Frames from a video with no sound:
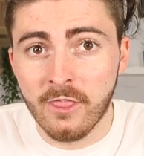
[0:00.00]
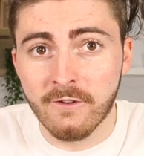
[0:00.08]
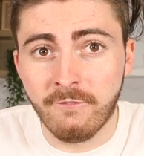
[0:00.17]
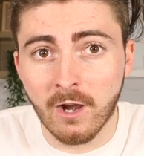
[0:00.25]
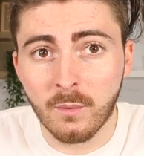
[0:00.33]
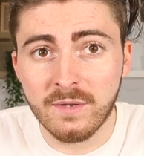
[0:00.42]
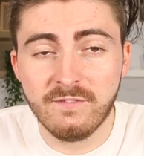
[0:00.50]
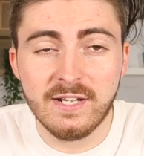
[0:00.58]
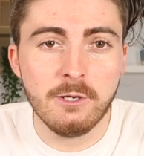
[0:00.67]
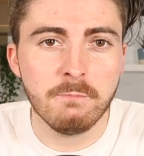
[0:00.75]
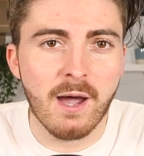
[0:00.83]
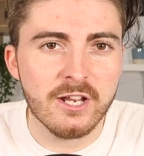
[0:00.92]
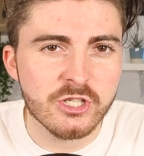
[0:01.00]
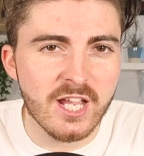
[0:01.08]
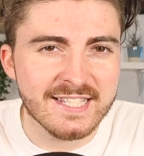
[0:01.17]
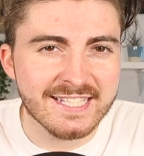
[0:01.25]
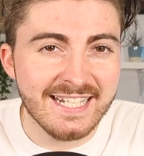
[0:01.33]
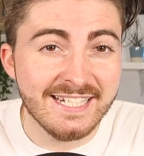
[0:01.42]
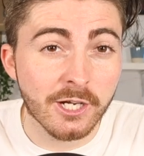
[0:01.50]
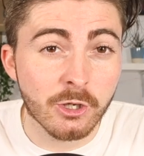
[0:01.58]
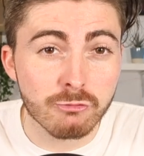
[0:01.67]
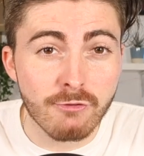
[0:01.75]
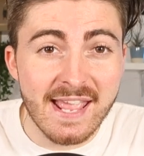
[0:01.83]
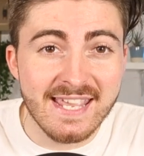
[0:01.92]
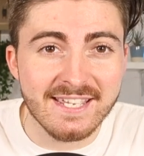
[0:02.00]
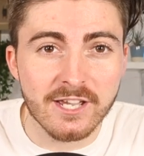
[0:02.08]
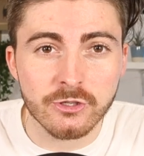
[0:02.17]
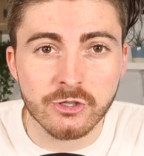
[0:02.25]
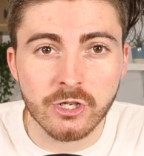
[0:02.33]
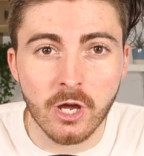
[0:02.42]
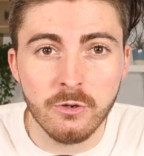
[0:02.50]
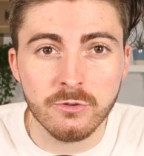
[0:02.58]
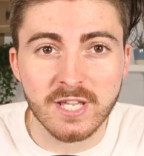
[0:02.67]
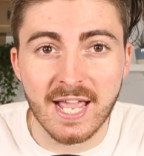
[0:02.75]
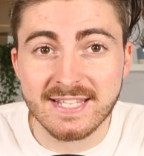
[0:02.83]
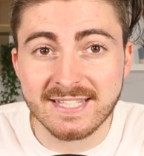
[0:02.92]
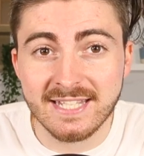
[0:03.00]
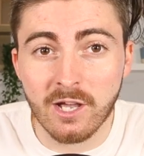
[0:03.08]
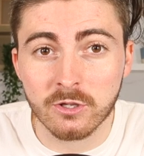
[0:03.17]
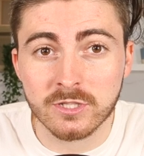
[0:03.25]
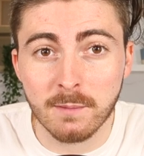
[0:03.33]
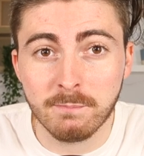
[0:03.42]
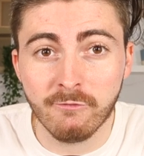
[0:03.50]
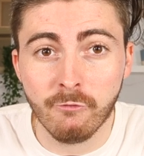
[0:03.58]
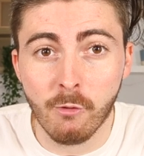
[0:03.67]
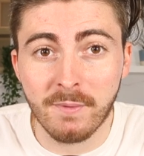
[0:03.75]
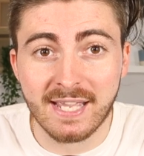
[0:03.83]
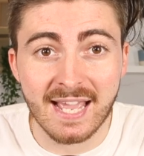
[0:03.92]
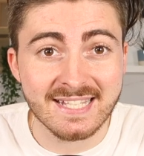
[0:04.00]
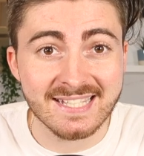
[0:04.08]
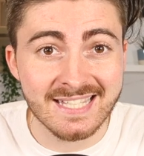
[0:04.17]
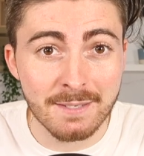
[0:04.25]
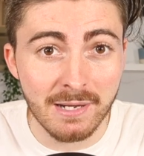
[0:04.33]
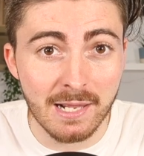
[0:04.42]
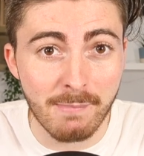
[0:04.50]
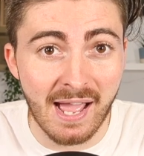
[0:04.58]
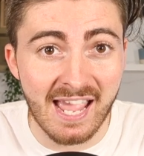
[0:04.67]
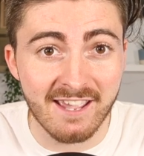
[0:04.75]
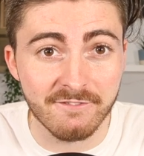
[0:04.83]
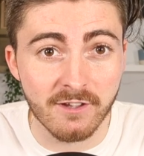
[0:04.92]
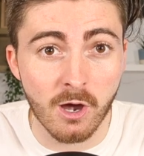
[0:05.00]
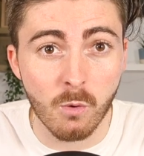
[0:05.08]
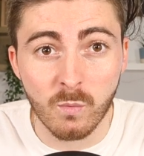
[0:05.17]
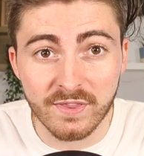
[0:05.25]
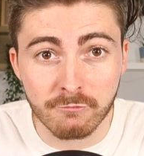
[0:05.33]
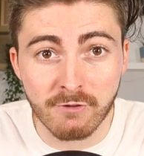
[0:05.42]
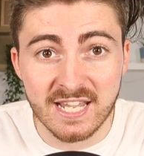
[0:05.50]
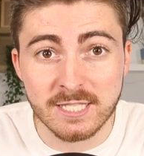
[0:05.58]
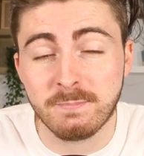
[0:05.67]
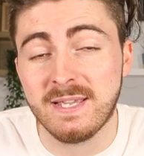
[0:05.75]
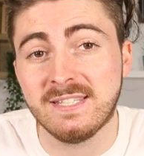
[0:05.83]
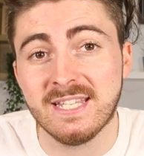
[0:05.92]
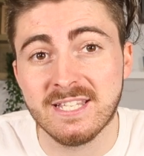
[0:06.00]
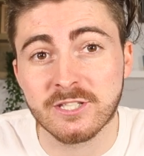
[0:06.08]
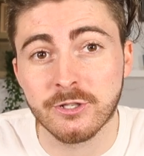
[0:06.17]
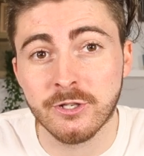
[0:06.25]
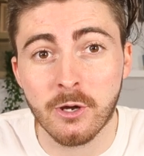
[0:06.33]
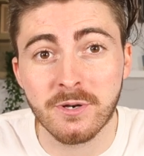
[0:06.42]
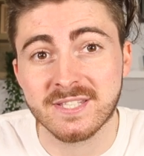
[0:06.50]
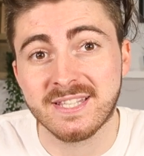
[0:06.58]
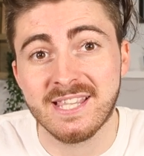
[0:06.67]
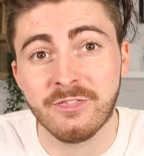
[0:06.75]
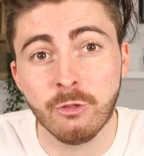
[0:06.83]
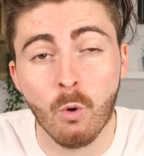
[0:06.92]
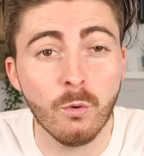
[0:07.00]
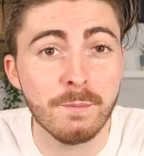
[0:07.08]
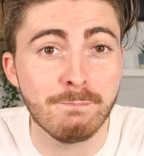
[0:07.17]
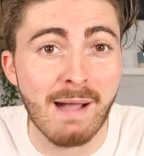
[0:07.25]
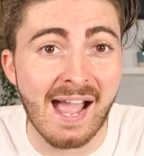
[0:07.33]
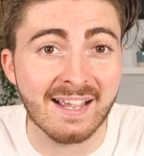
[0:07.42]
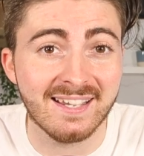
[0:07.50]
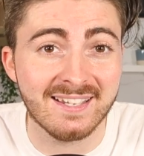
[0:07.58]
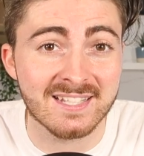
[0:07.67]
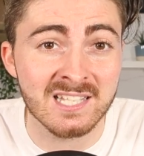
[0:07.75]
The following video by Chestina Craig shows a sea otter performing a similar behaviour with a ray species known as the thornback